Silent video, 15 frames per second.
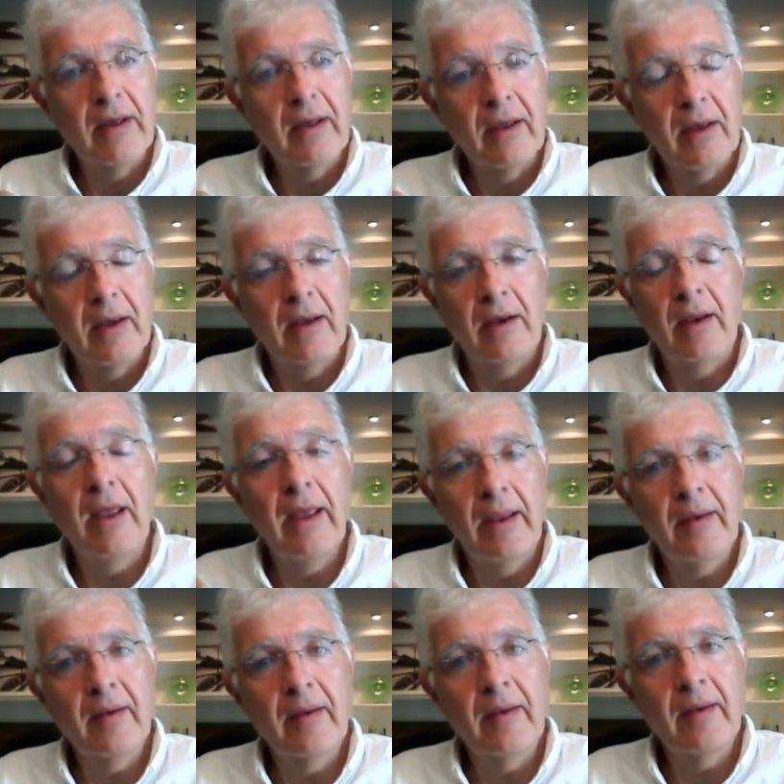and
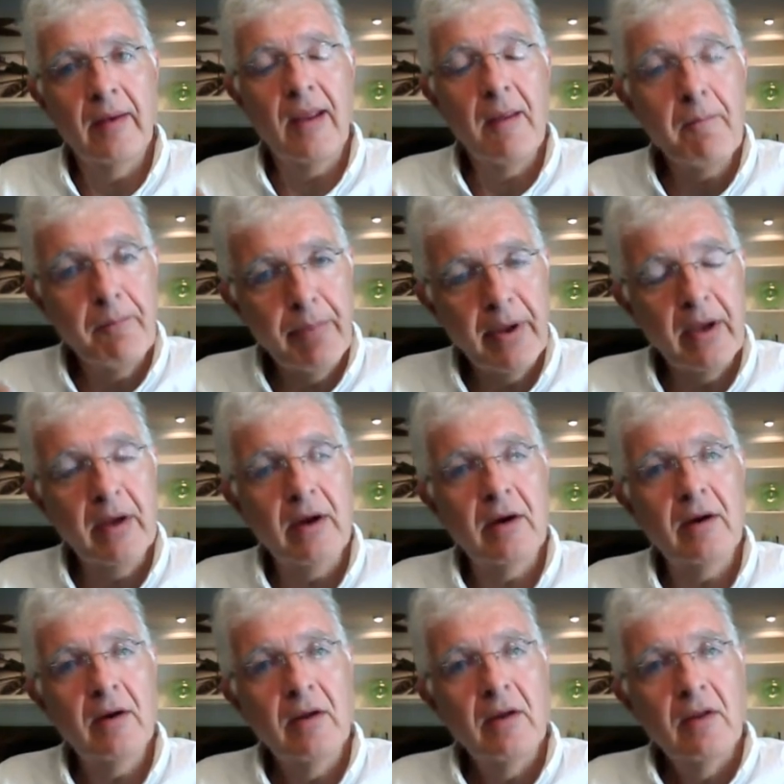hence
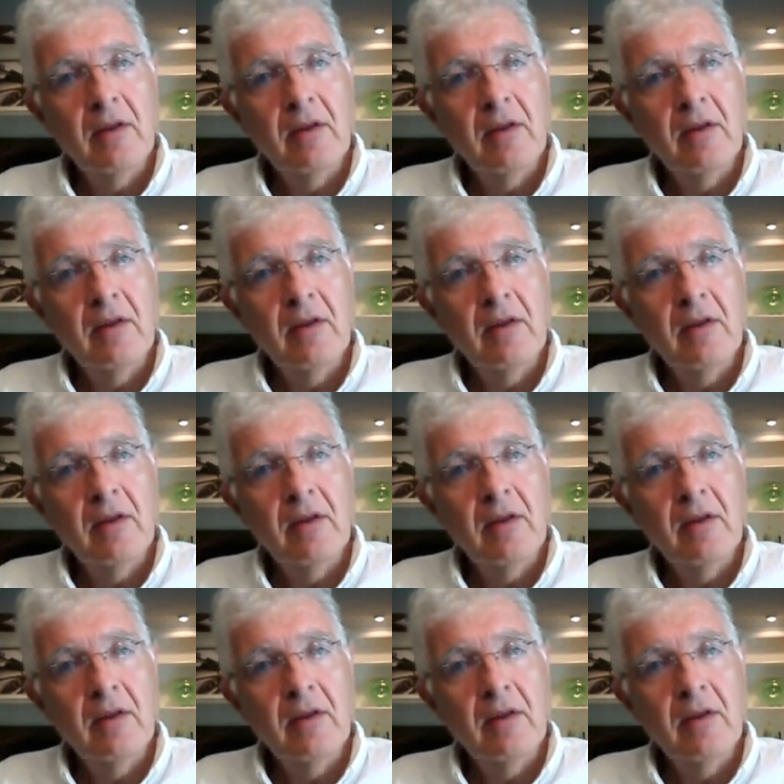impair